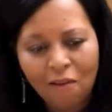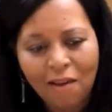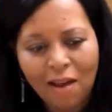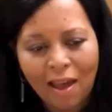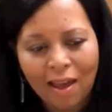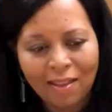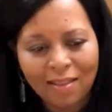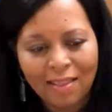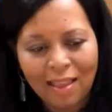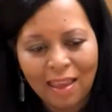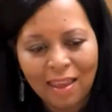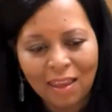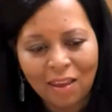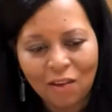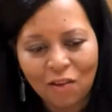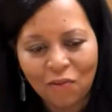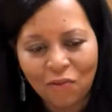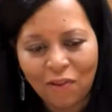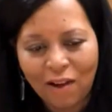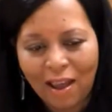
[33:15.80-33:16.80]
Okay, thank
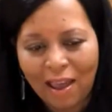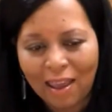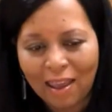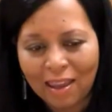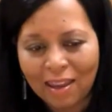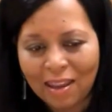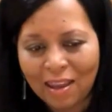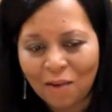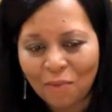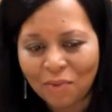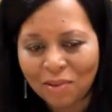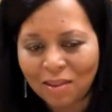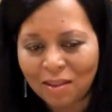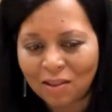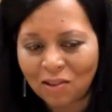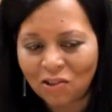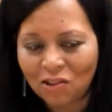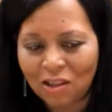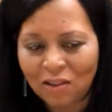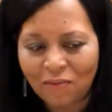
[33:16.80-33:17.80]
you for hanging in with
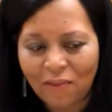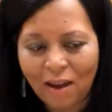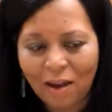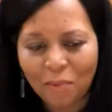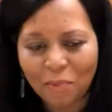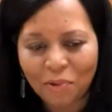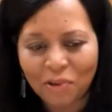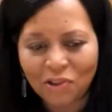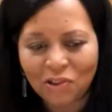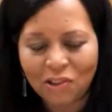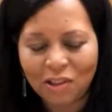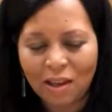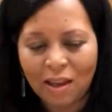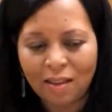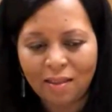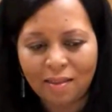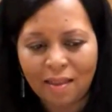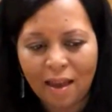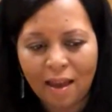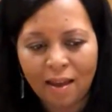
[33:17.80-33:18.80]
us, Chief. I
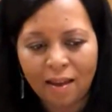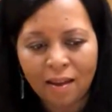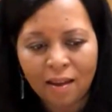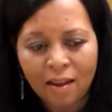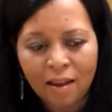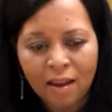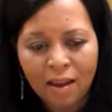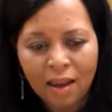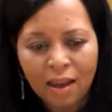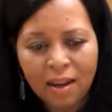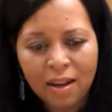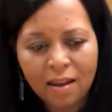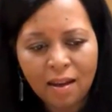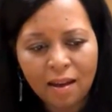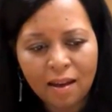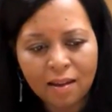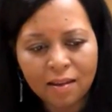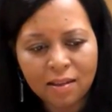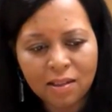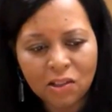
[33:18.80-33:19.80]
appreciate that. Any
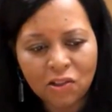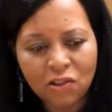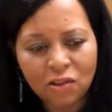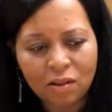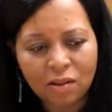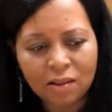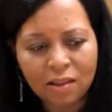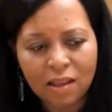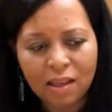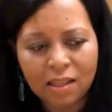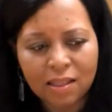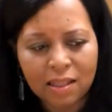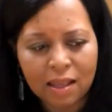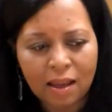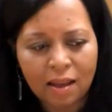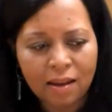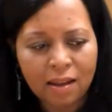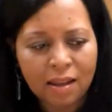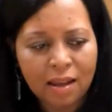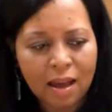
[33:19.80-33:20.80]
additional things
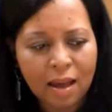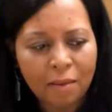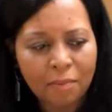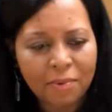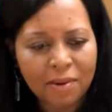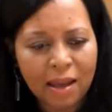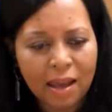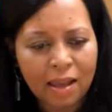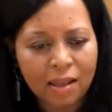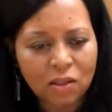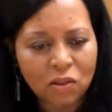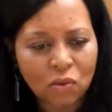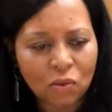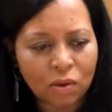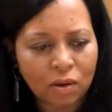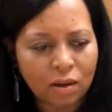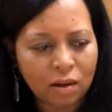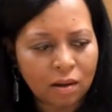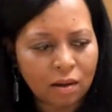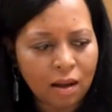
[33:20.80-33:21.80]
any updates
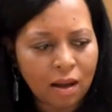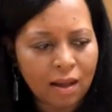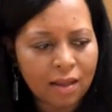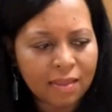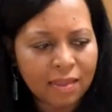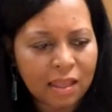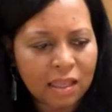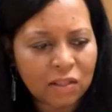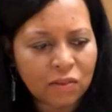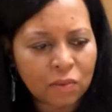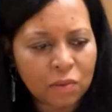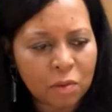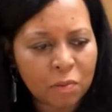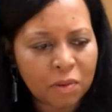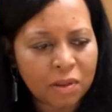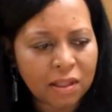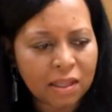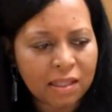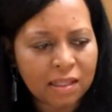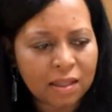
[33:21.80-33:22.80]
or things from the
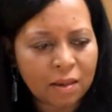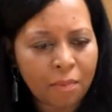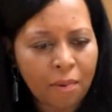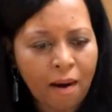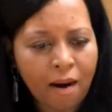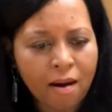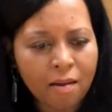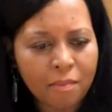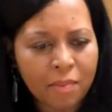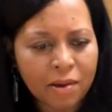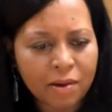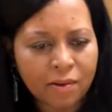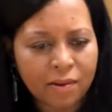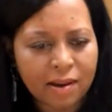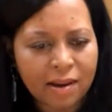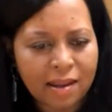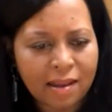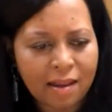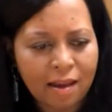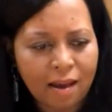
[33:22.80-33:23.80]
police department or
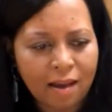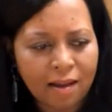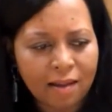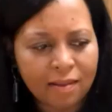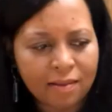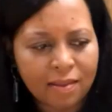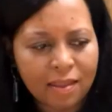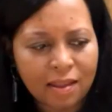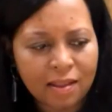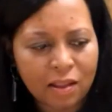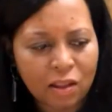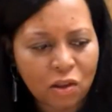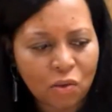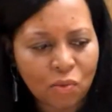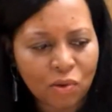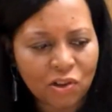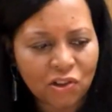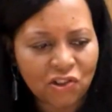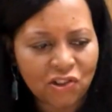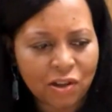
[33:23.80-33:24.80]
any thing that you
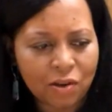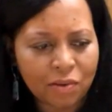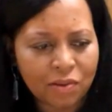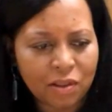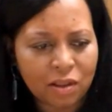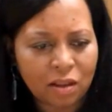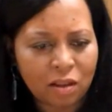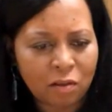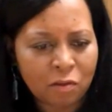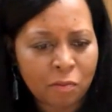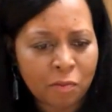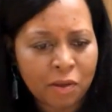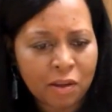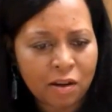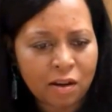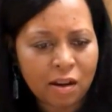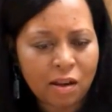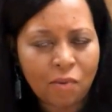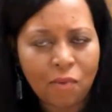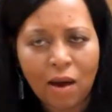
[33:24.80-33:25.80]
want to share with the
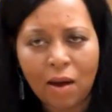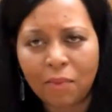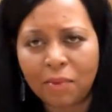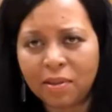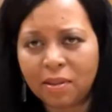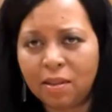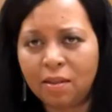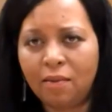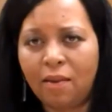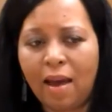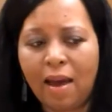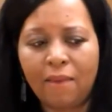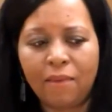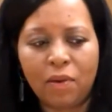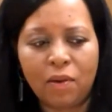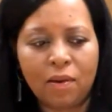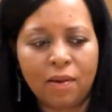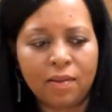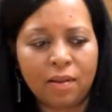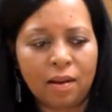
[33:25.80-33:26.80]
community while we still have
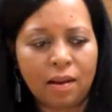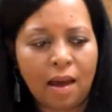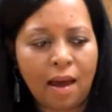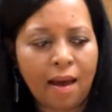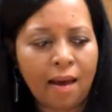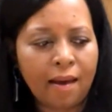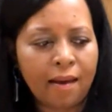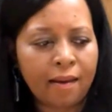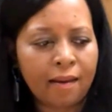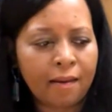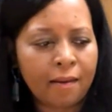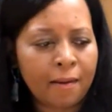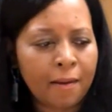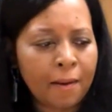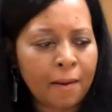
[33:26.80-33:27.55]
you on the line?